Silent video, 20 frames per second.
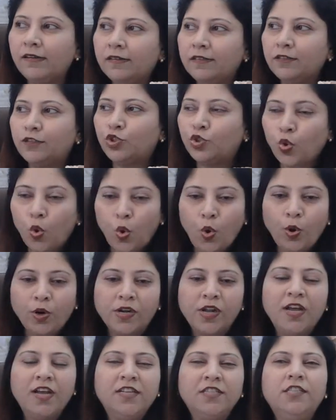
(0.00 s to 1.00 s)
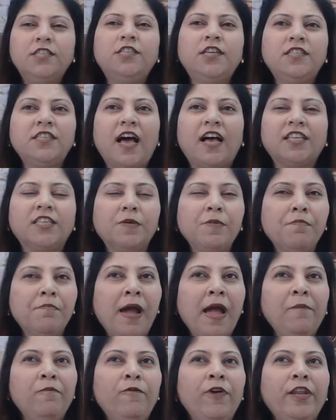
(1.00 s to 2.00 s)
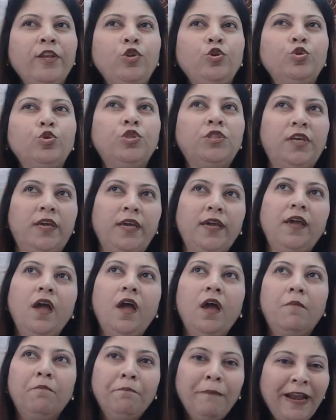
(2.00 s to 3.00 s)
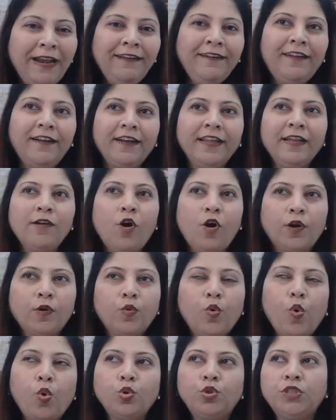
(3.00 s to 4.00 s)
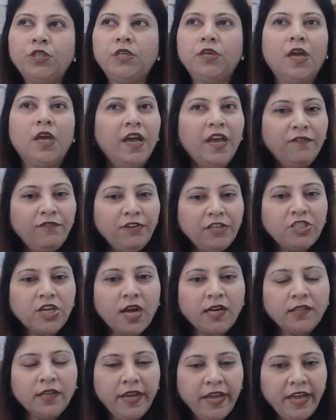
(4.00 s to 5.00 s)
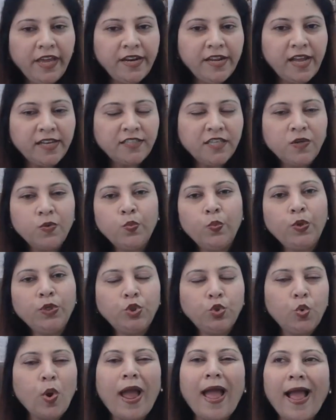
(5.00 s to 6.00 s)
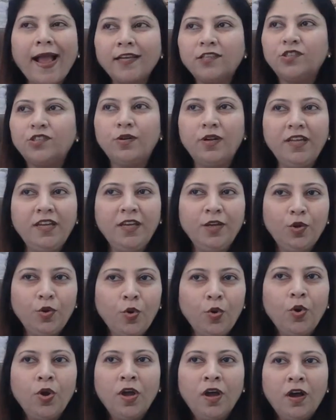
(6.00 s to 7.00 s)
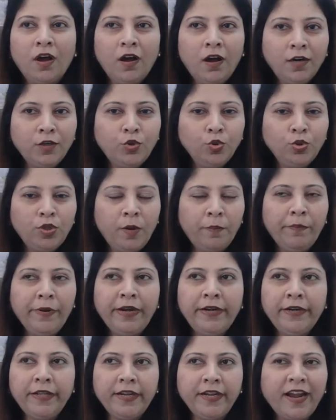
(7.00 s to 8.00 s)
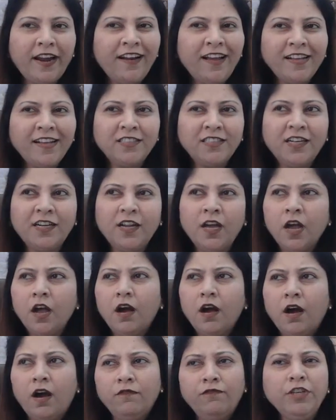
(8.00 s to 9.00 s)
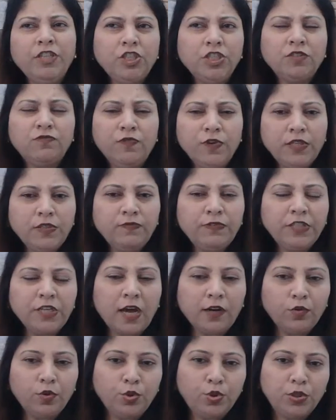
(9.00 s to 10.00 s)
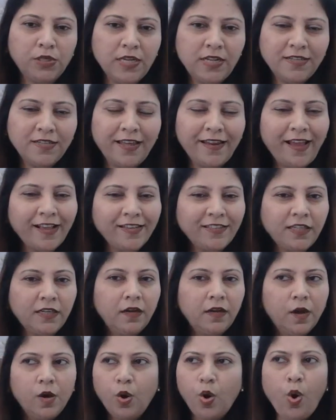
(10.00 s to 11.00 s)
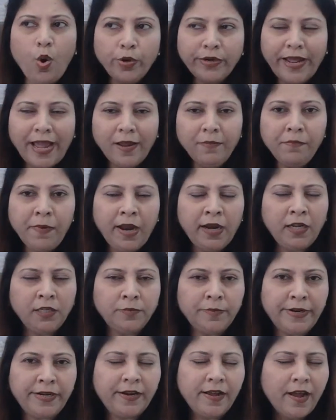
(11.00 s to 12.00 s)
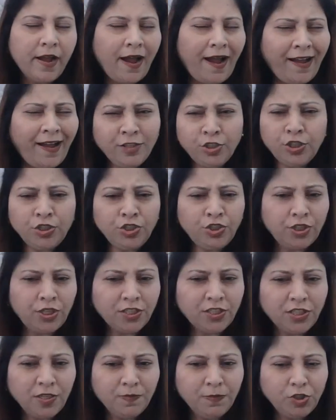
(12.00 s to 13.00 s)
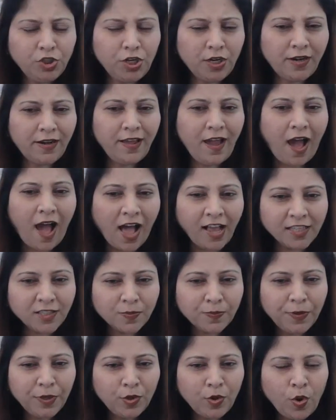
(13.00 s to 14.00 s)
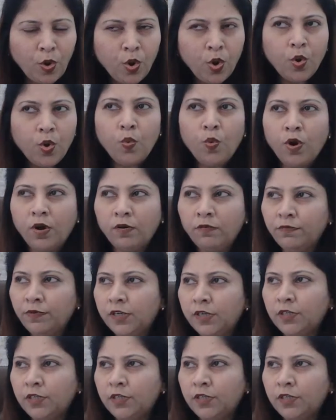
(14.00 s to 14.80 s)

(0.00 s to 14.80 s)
store, she just asked me, ma'am, when you say mentoring or coaching, which are the areas in which you actually do the mentoring? And I said, which are those skills? And I said, oh, time management. And she just immediately asked me, what